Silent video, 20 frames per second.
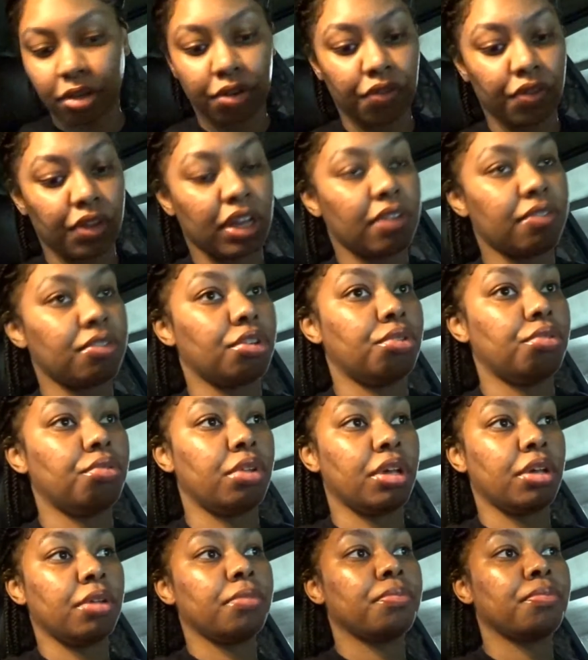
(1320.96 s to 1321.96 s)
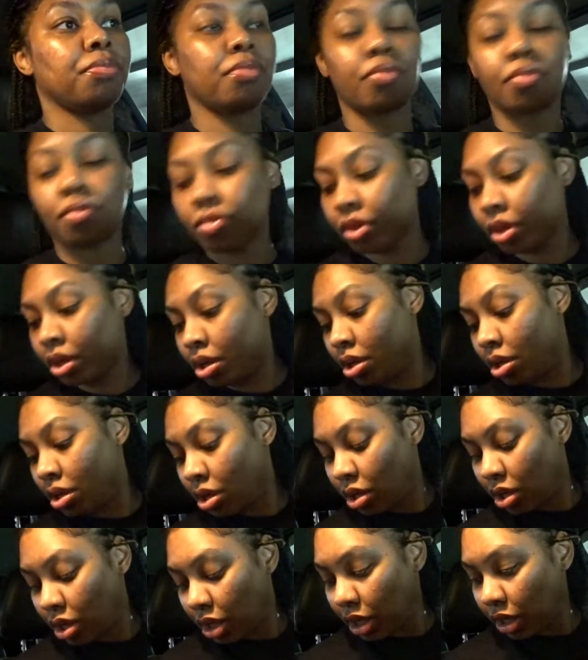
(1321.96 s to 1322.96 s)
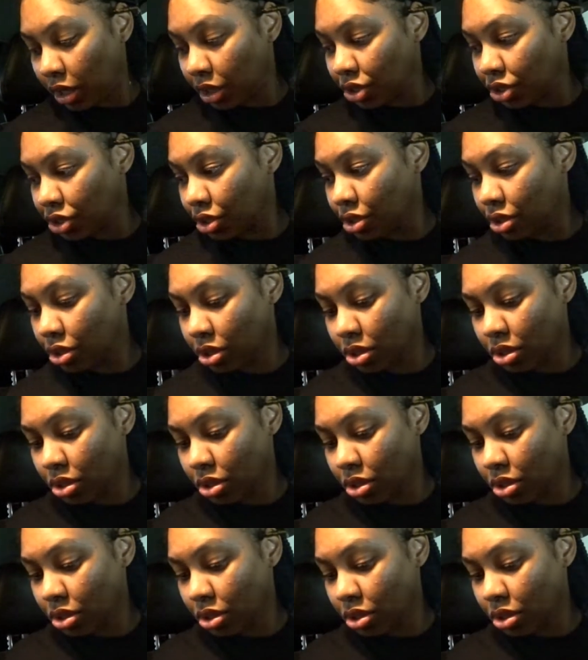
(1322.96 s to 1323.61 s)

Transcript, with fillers: even have to do that. I can just